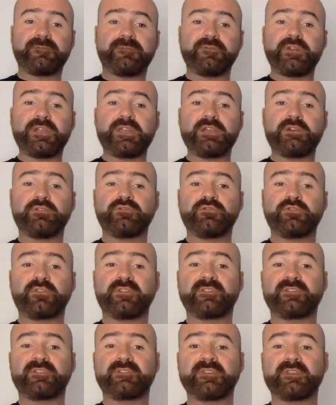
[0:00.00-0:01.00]

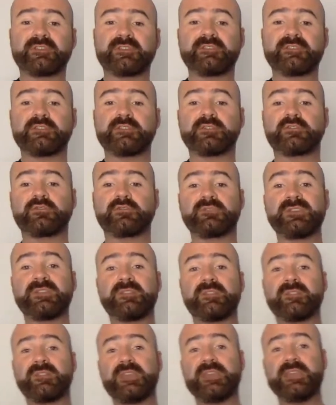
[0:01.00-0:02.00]

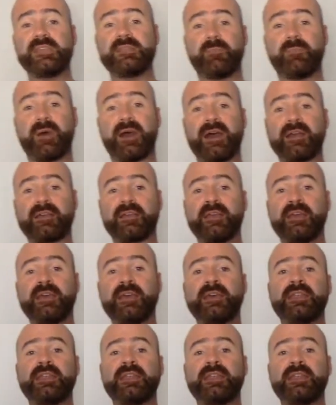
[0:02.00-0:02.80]
360-degree feedback.